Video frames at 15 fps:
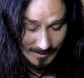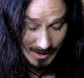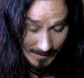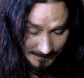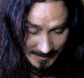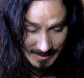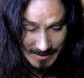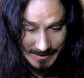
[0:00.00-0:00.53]

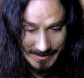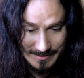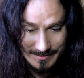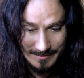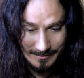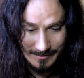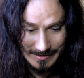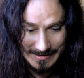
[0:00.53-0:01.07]
obviously is
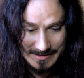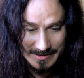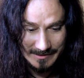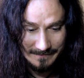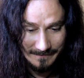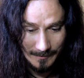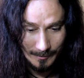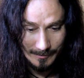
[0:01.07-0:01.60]
the classic
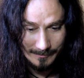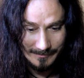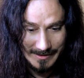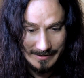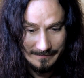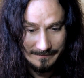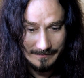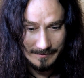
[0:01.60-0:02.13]

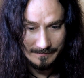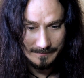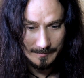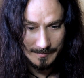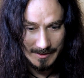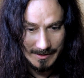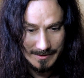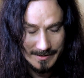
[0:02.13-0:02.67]
photograph
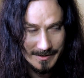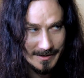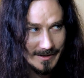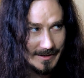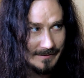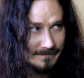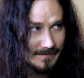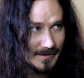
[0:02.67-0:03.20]
from
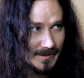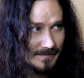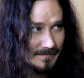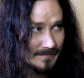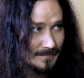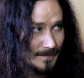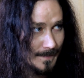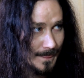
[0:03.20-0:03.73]

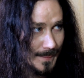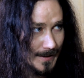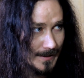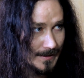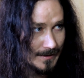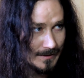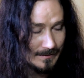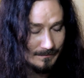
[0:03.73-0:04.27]

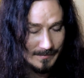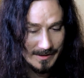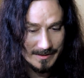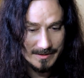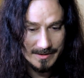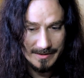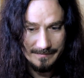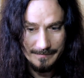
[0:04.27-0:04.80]
1985 by
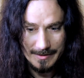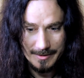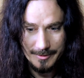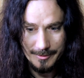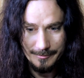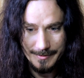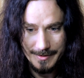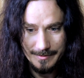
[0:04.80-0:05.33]
Steve
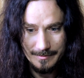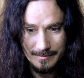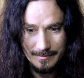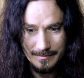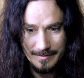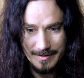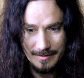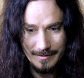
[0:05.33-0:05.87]
McCurry,
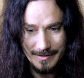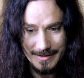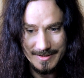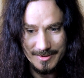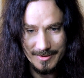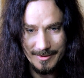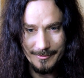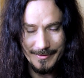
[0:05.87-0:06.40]
the
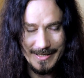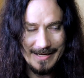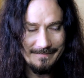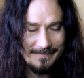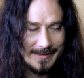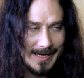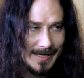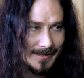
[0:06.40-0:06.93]
legendary
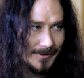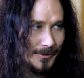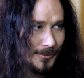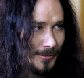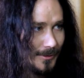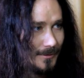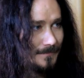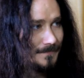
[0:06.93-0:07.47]
Afghan
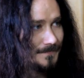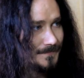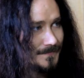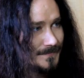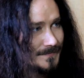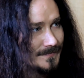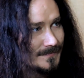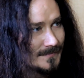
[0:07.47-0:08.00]
girl.
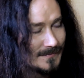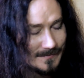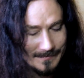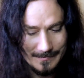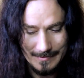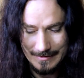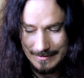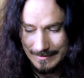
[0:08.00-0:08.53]

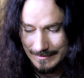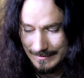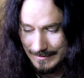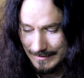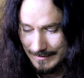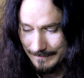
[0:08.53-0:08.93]
And